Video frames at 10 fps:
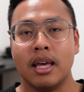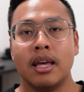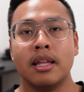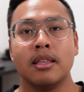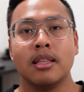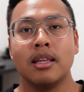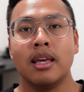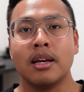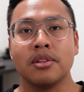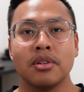and
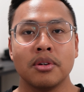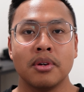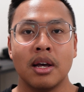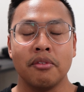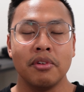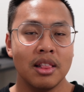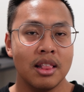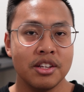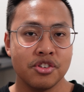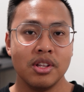yeah, so I really
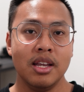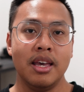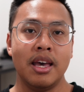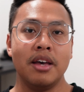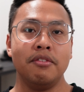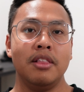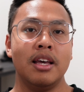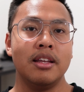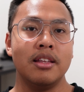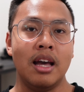literally have
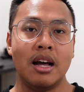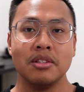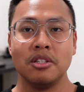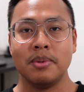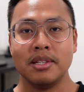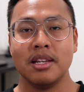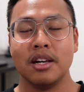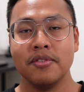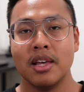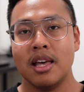like the house to
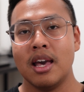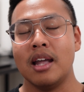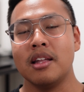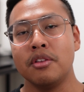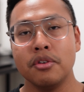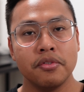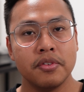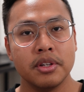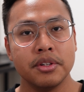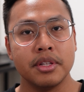myself, and I do
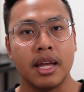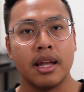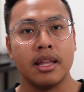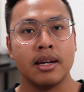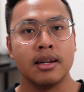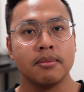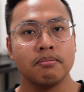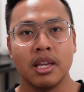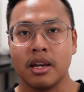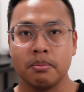feel that
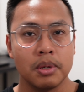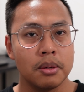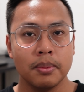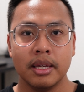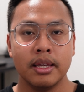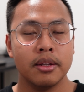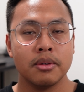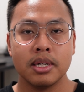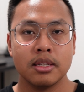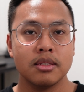yeah, probably, you
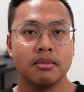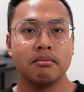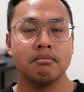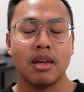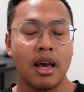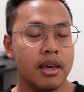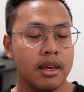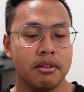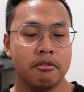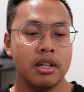know what, I
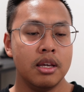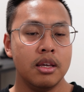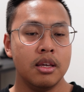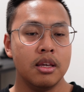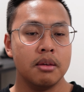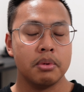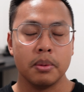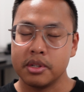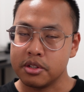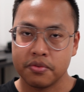can really
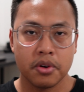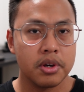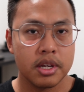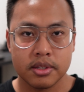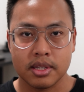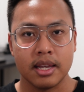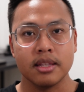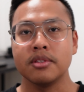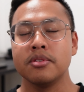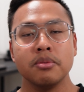probably just focus
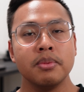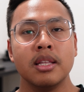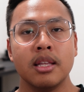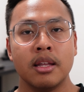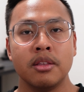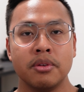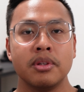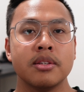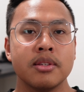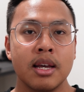and zoom in and do
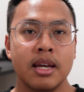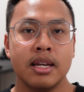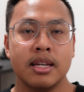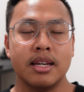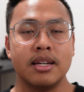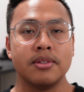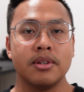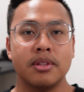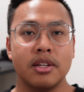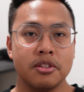this. Yeah,
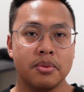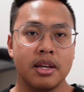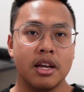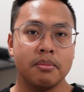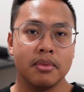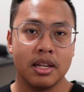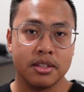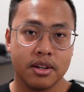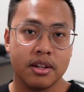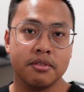so that's where I'm
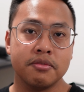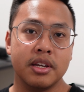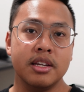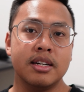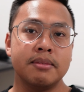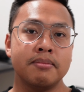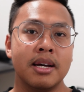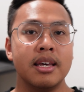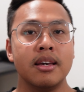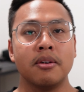later gonna fire up
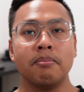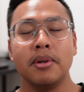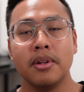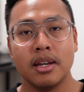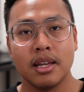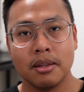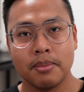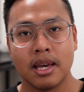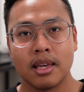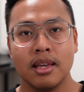my computer at the
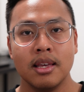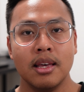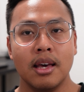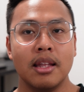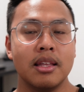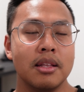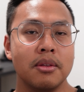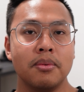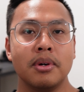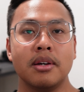back, and
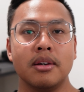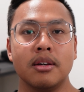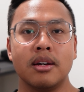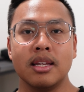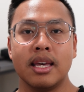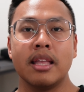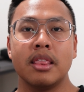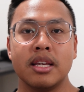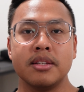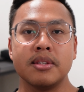then we're gonna
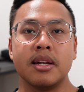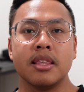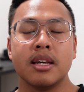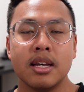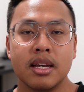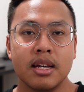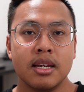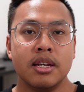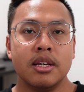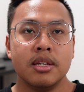get things done.
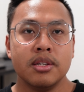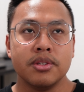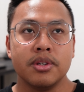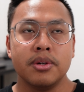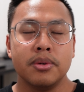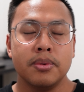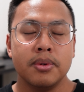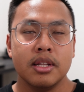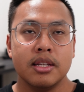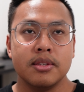
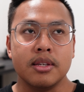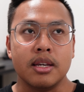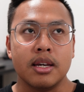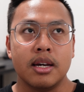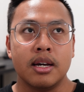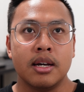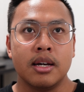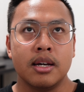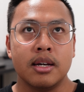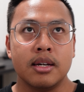So let's see.
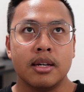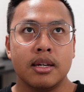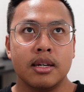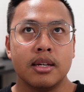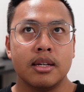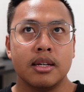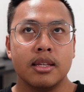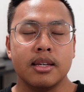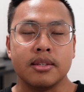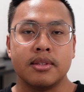
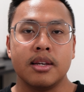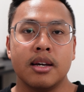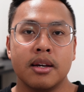Yes,